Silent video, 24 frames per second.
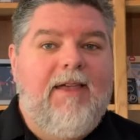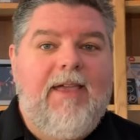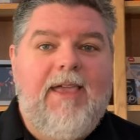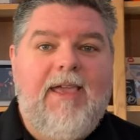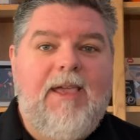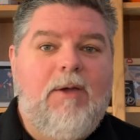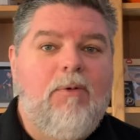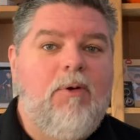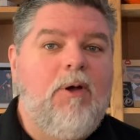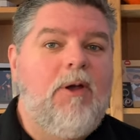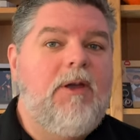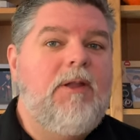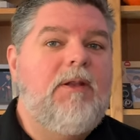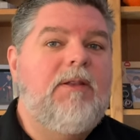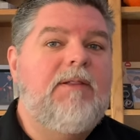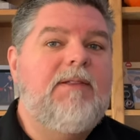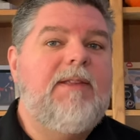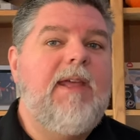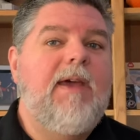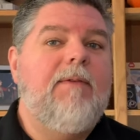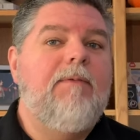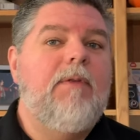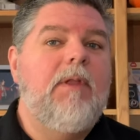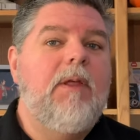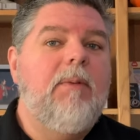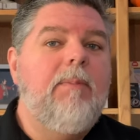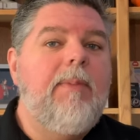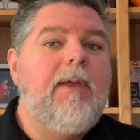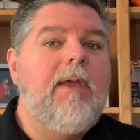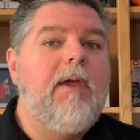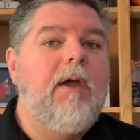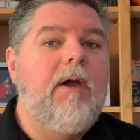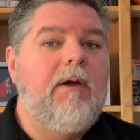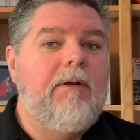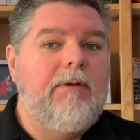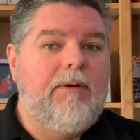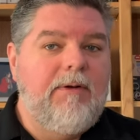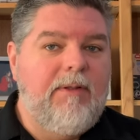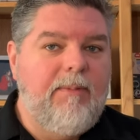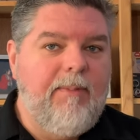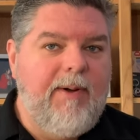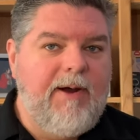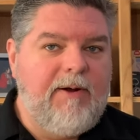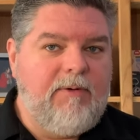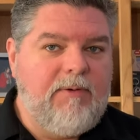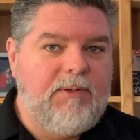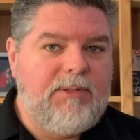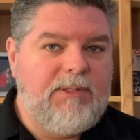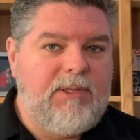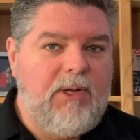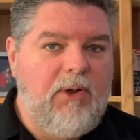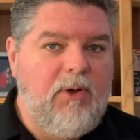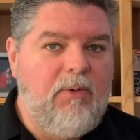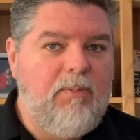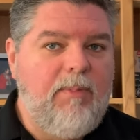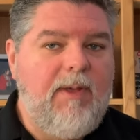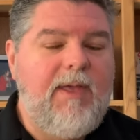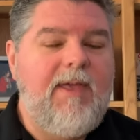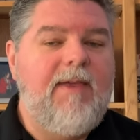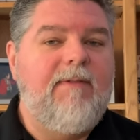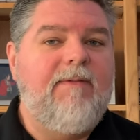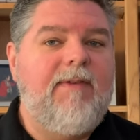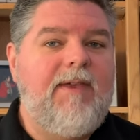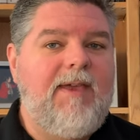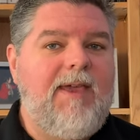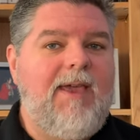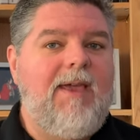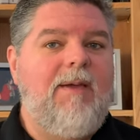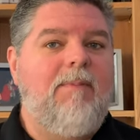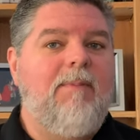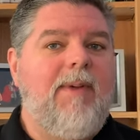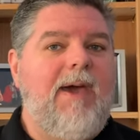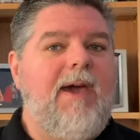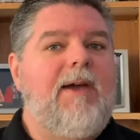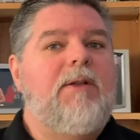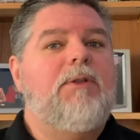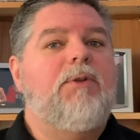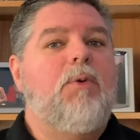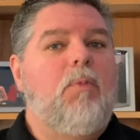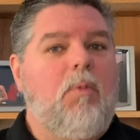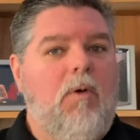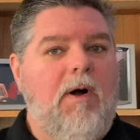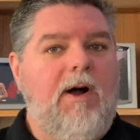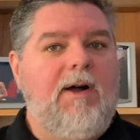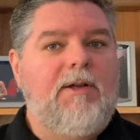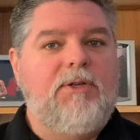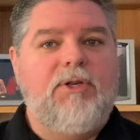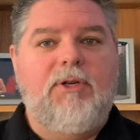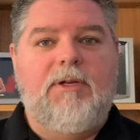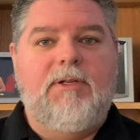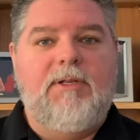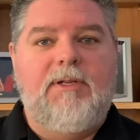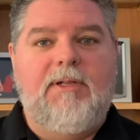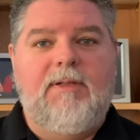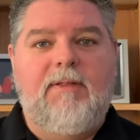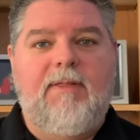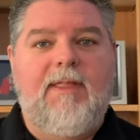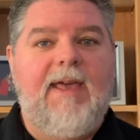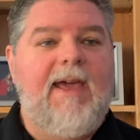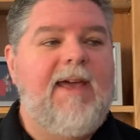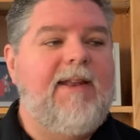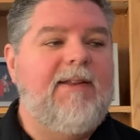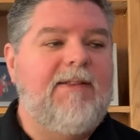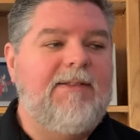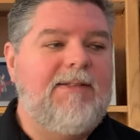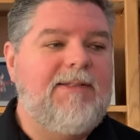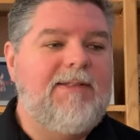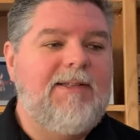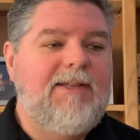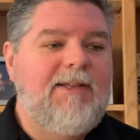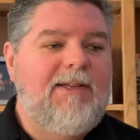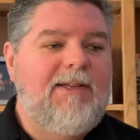He would definitely be under the microscope if he came back to Washington. That is